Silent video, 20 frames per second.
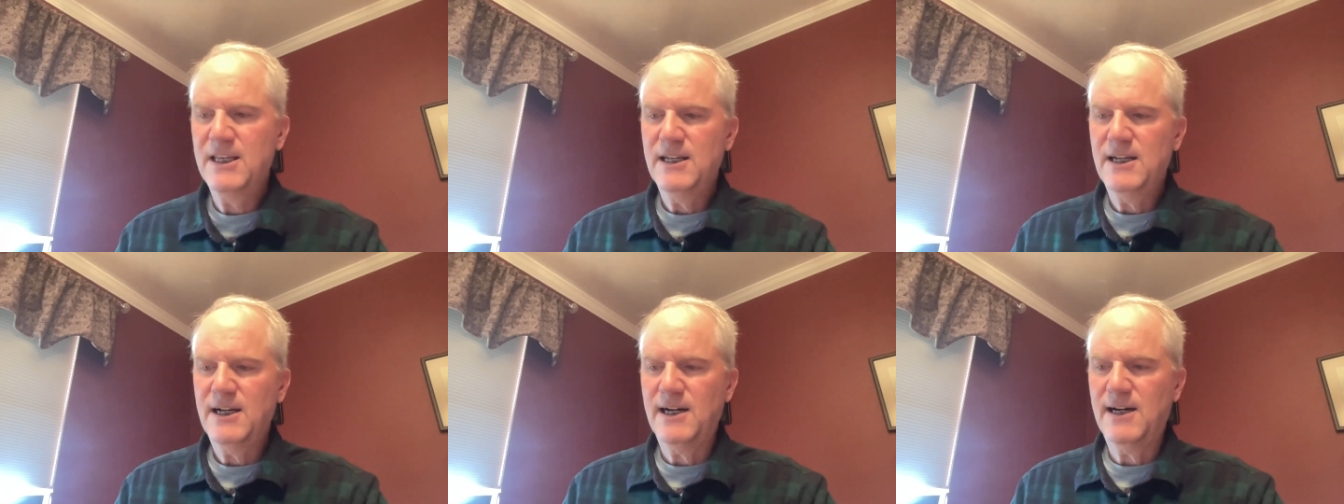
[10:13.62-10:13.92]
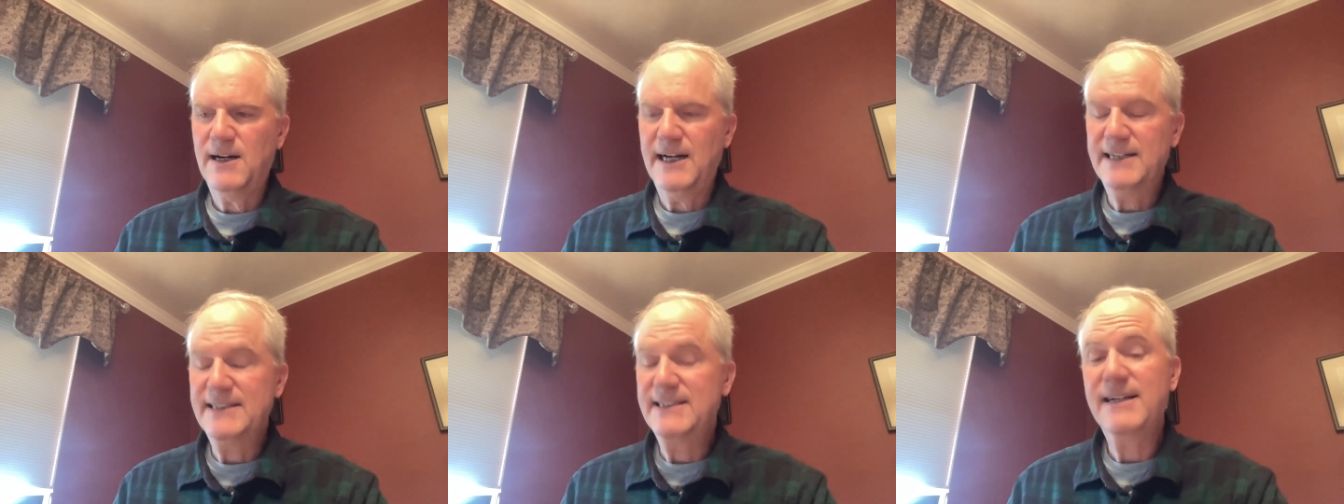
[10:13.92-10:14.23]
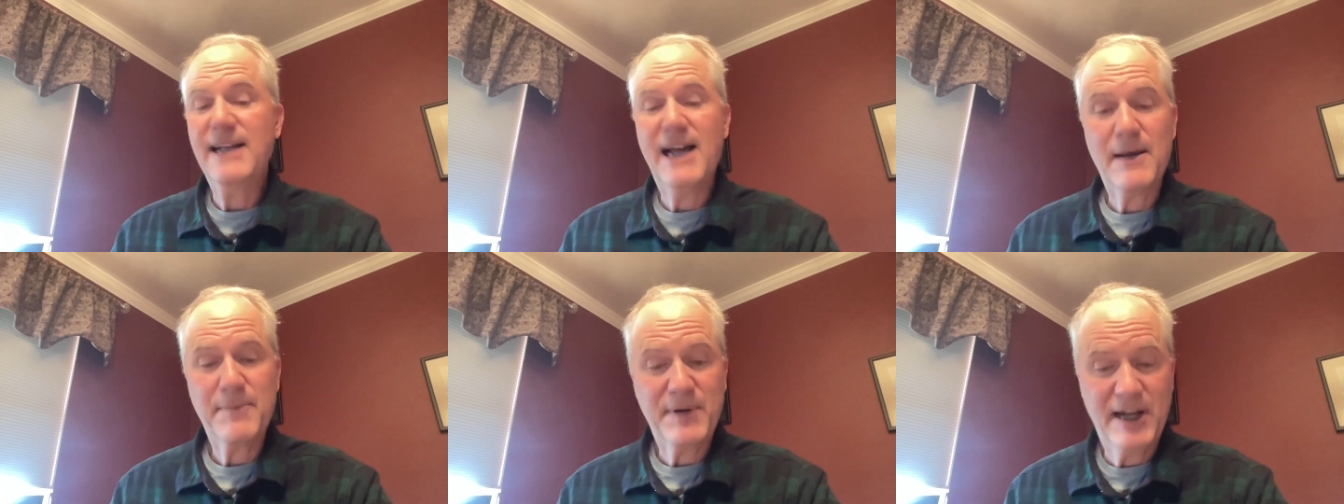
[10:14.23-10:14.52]
I did
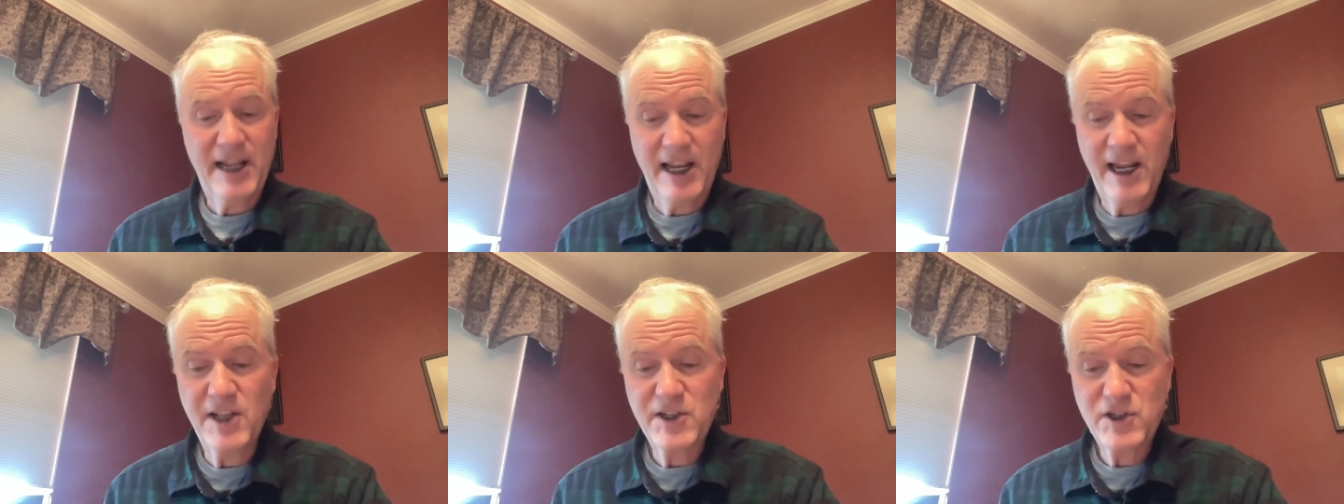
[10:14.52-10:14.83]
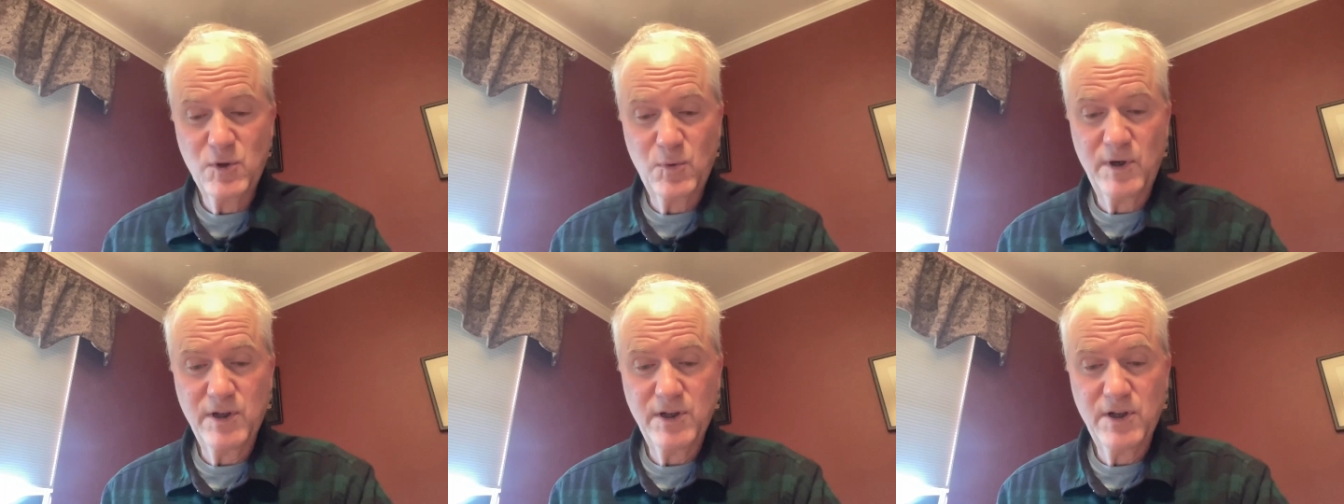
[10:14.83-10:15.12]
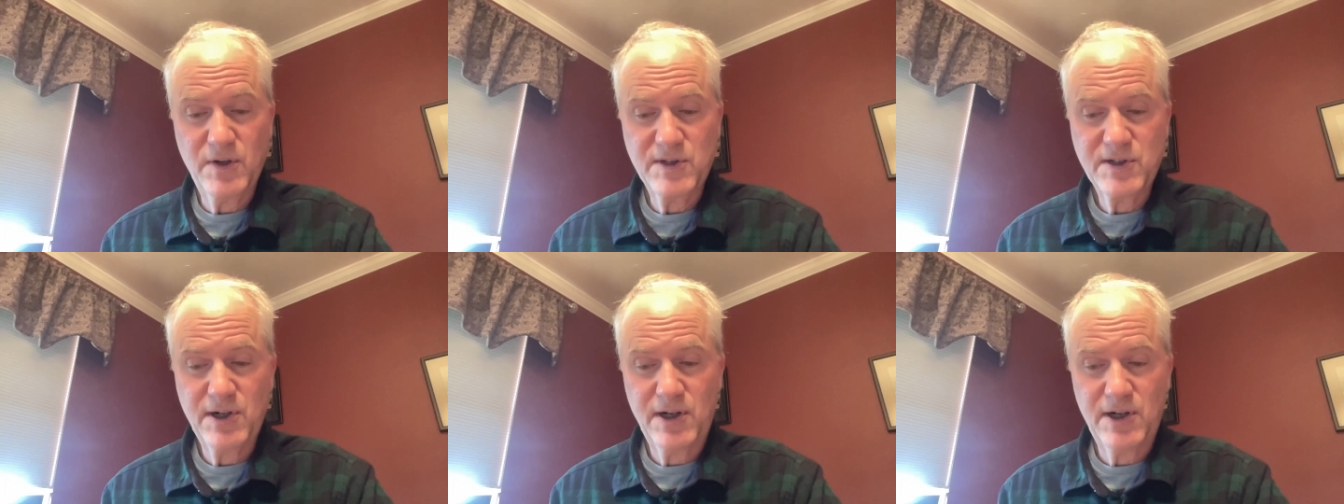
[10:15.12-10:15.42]
happen to answer one of
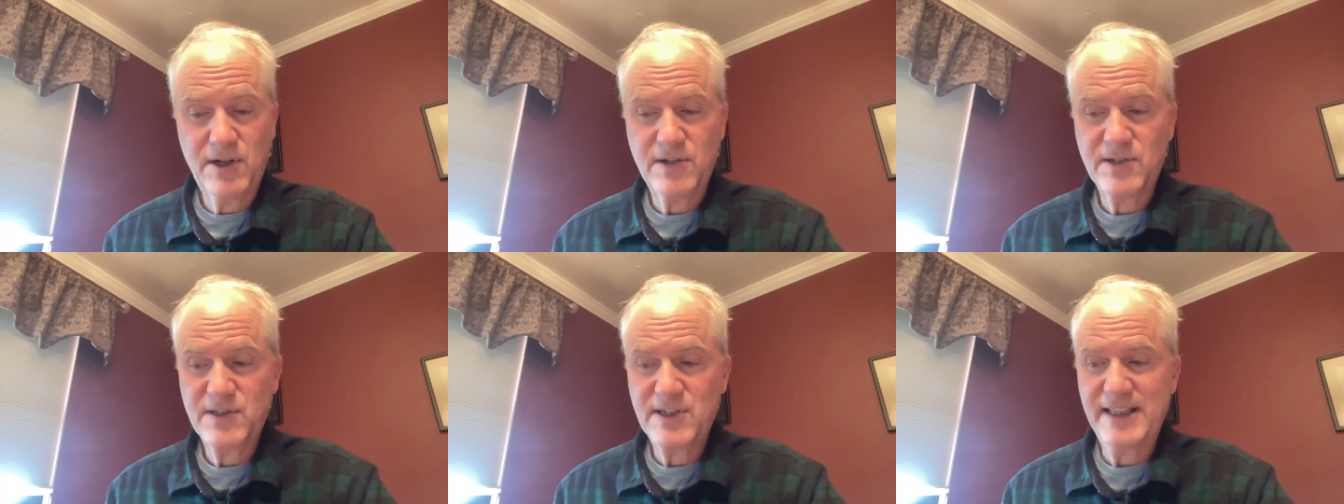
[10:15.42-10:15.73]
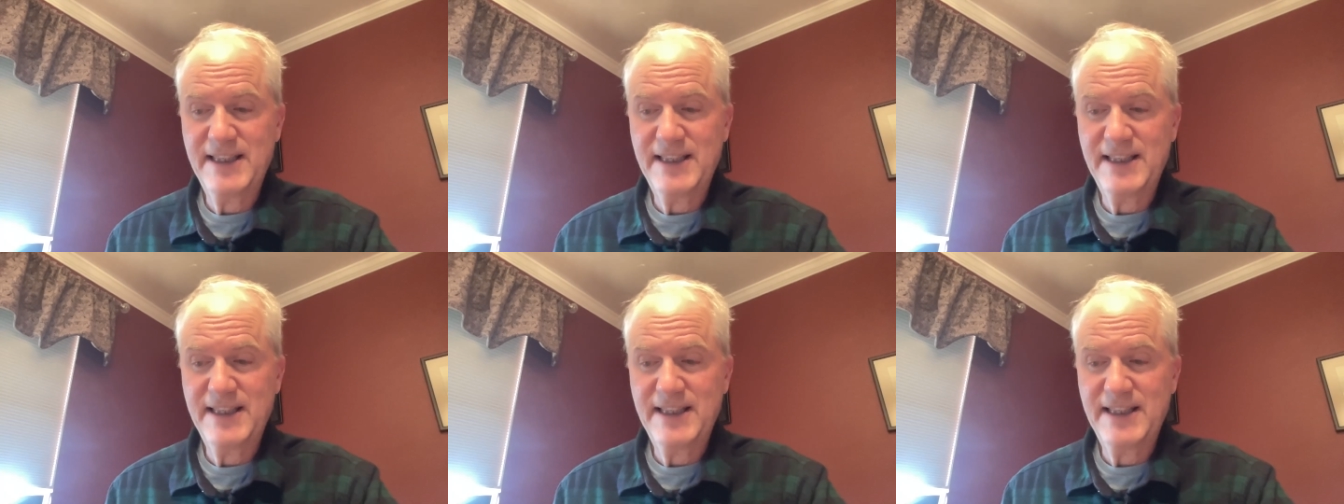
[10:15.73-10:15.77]
those calls.